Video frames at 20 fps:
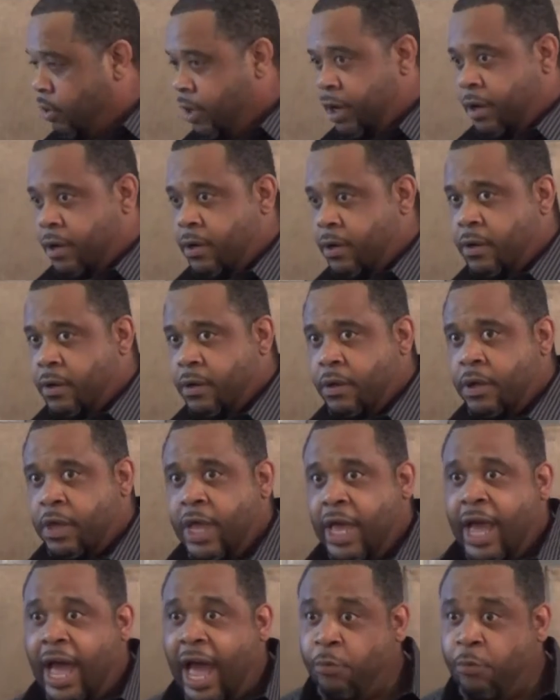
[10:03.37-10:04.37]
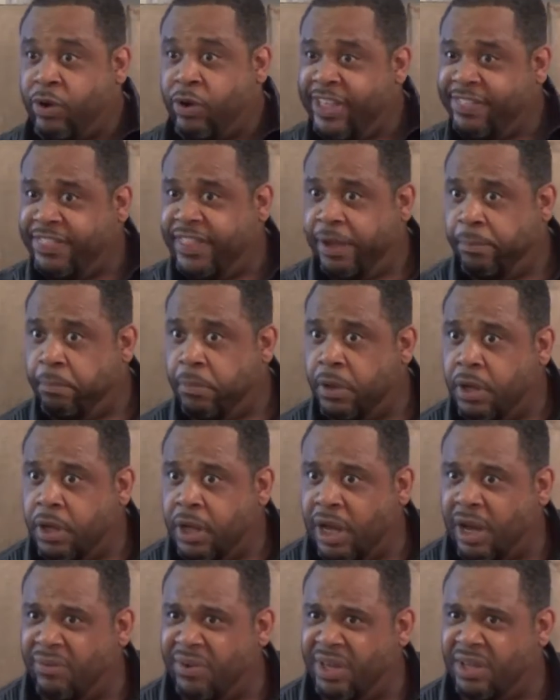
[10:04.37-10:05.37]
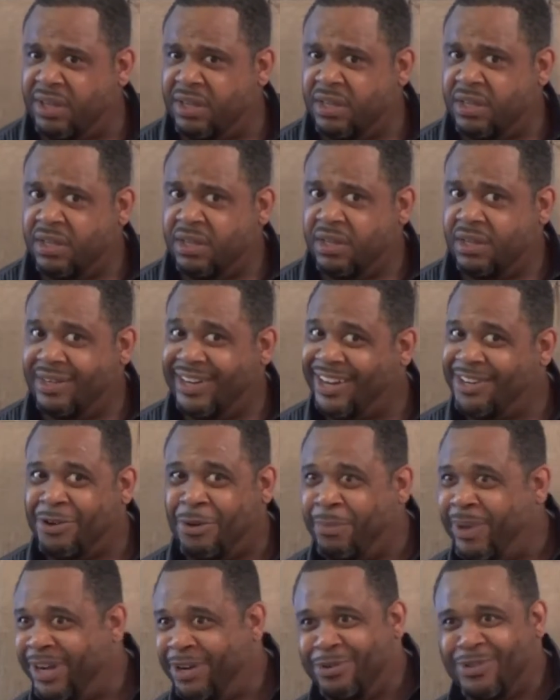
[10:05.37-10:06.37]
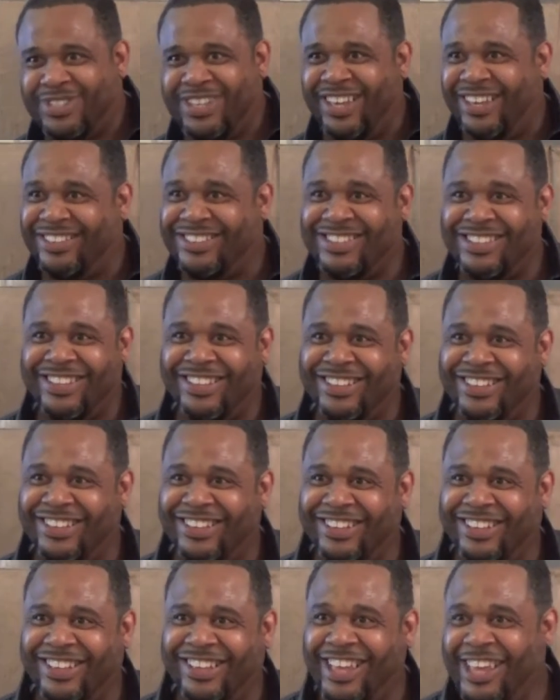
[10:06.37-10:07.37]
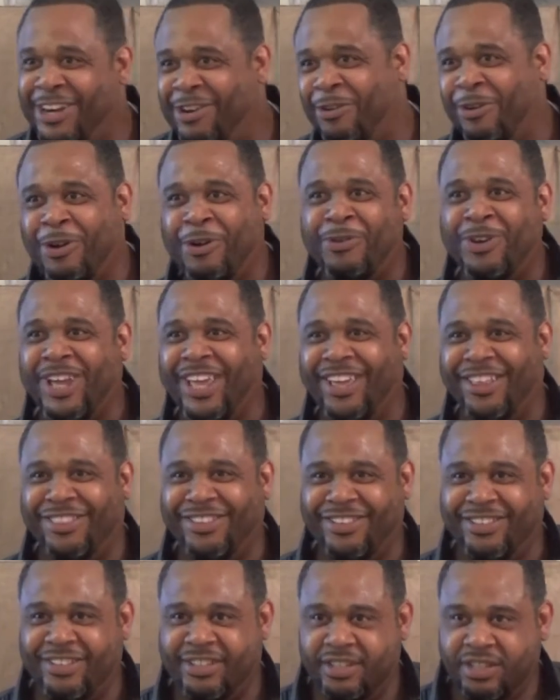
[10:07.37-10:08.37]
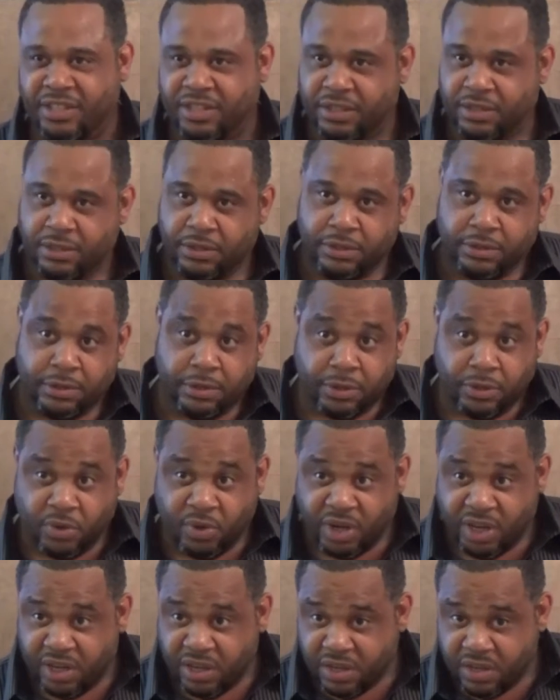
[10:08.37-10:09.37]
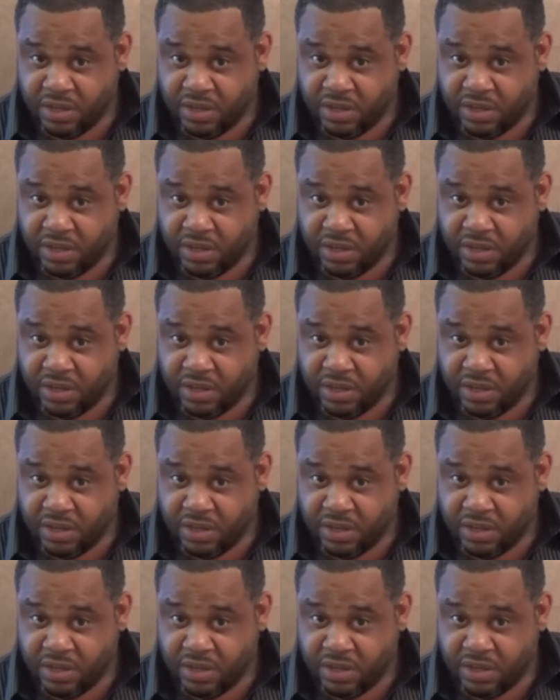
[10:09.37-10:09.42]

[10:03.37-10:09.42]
here. I read them. I went, that don't make no sense. It don't go together. What?